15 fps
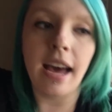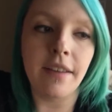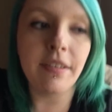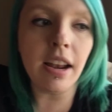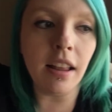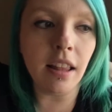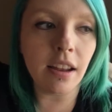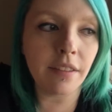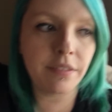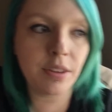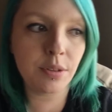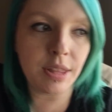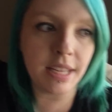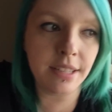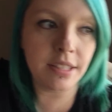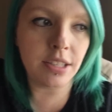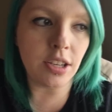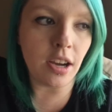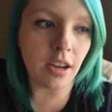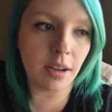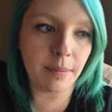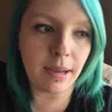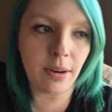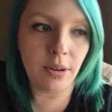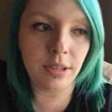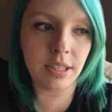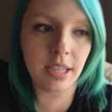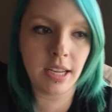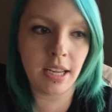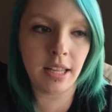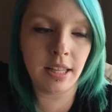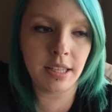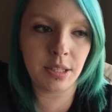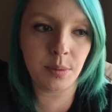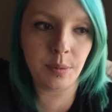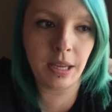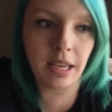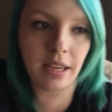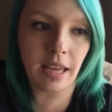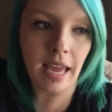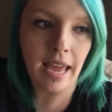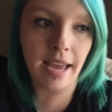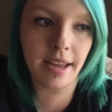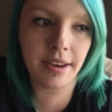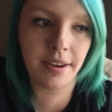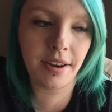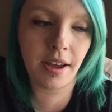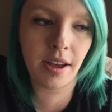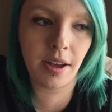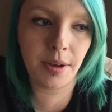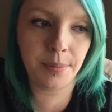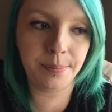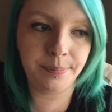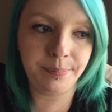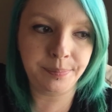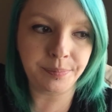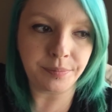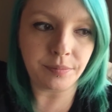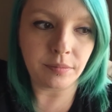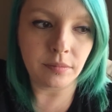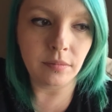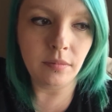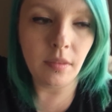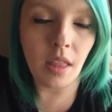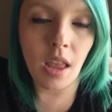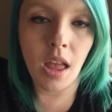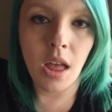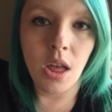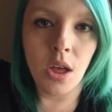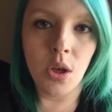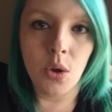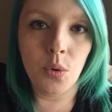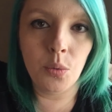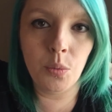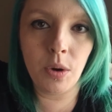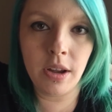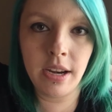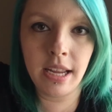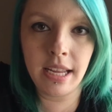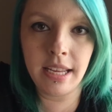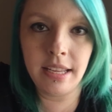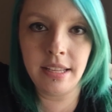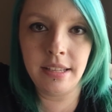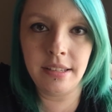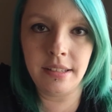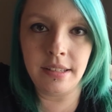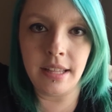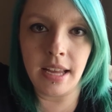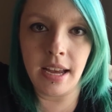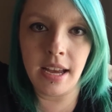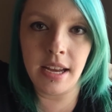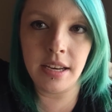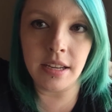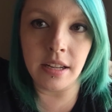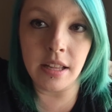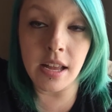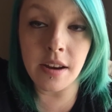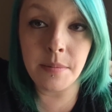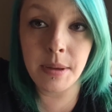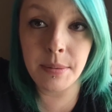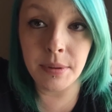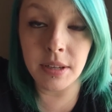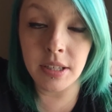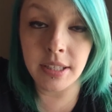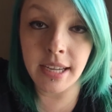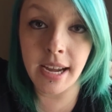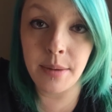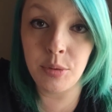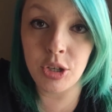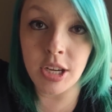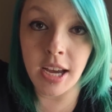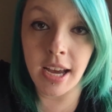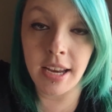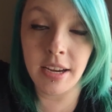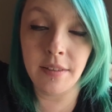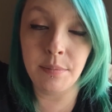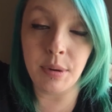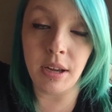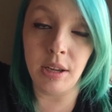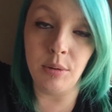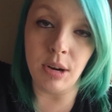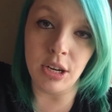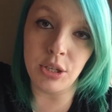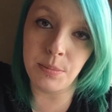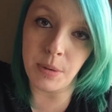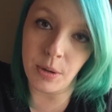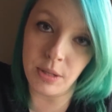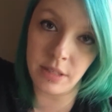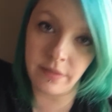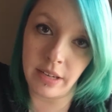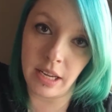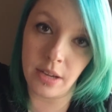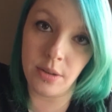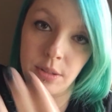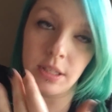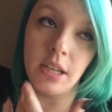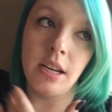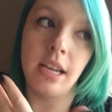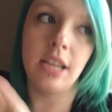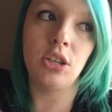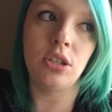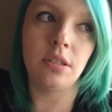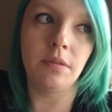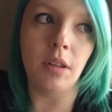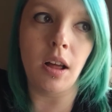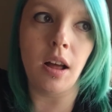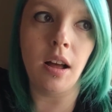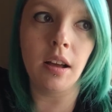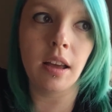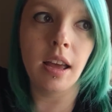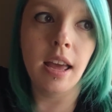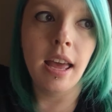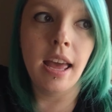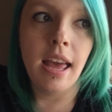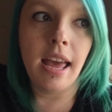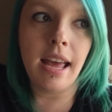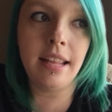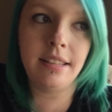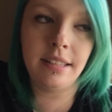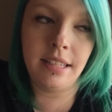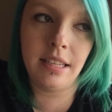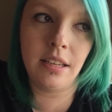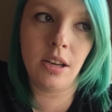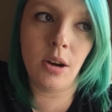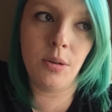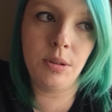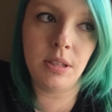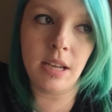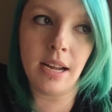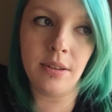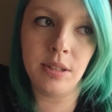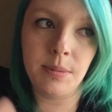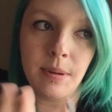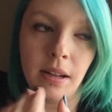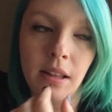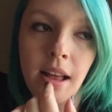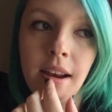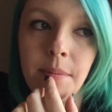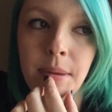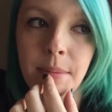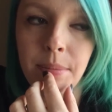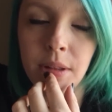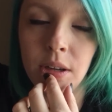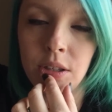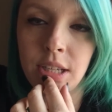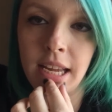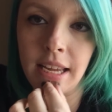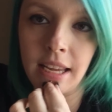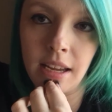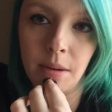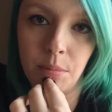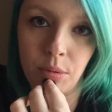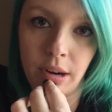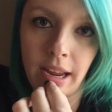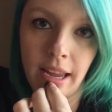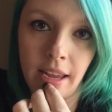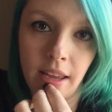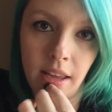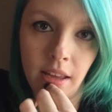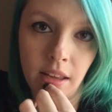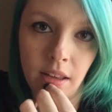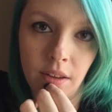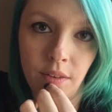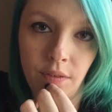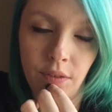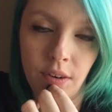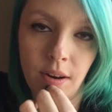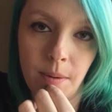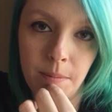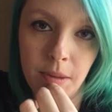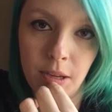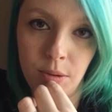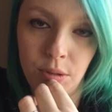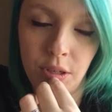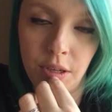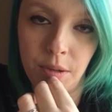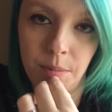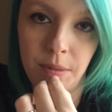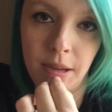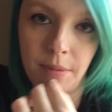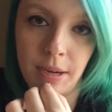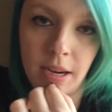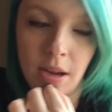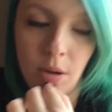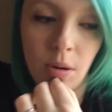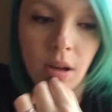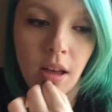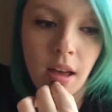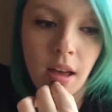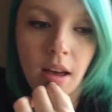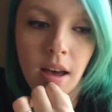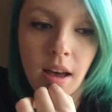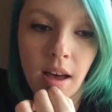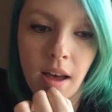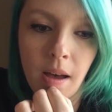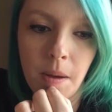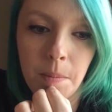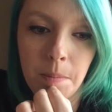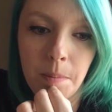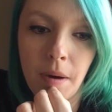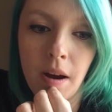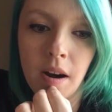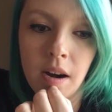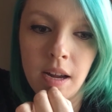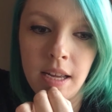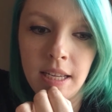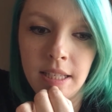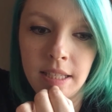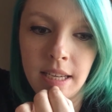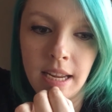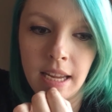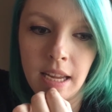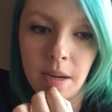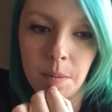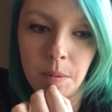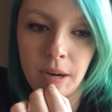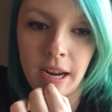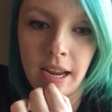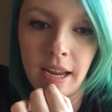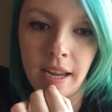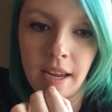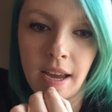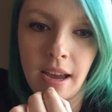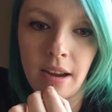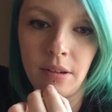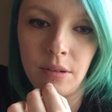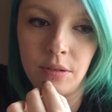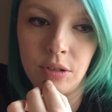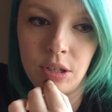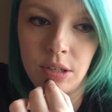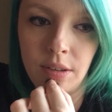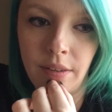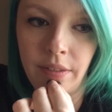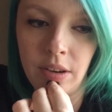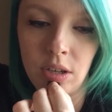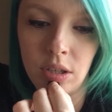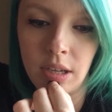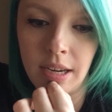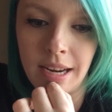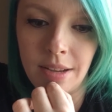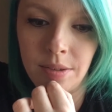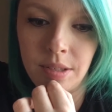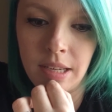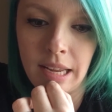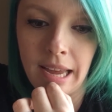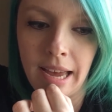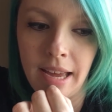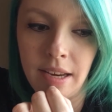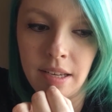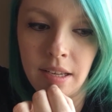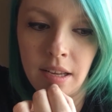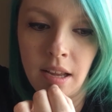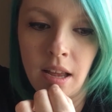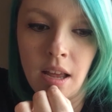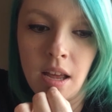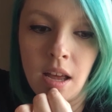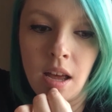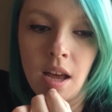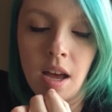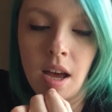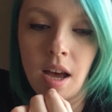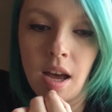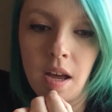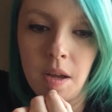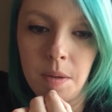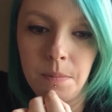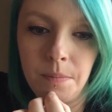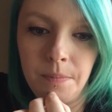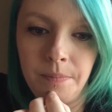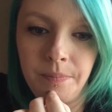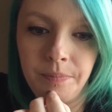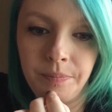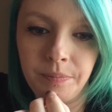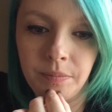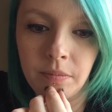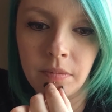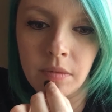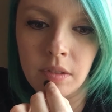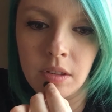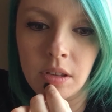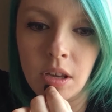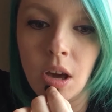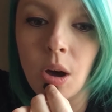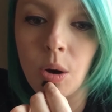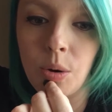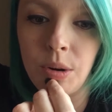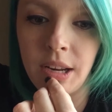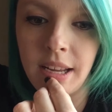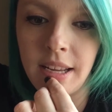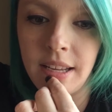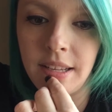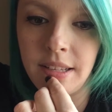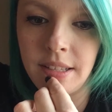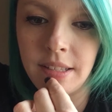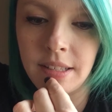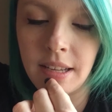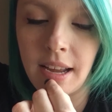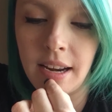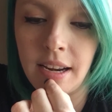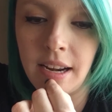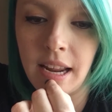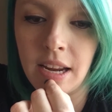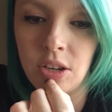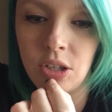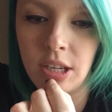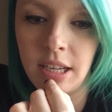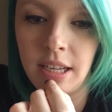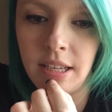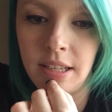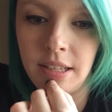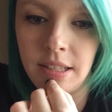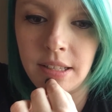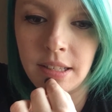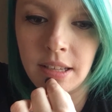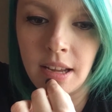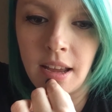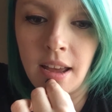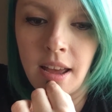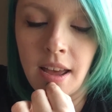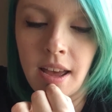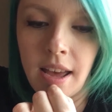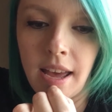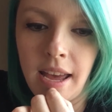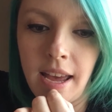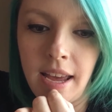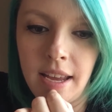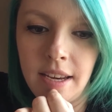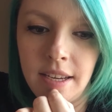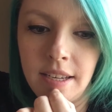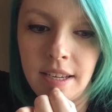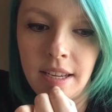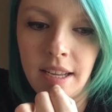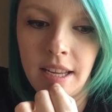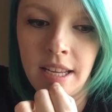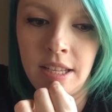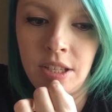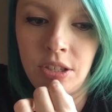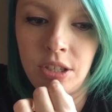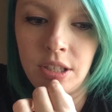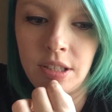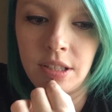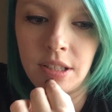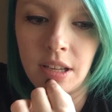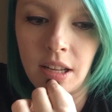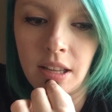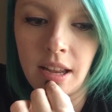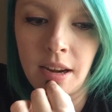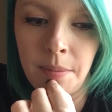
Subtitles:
I've got a few things to talk about this week, and one is that a lot of people on TimeShot, you've probably watched Poet's videos and Anasia's vlog and seen Code's announcement. A lot of people are taking a break from YouTube that we know. Mara is taking a break. I don't know if she's officially announced it yet. Code is, and Anasia is, and it's just a lot of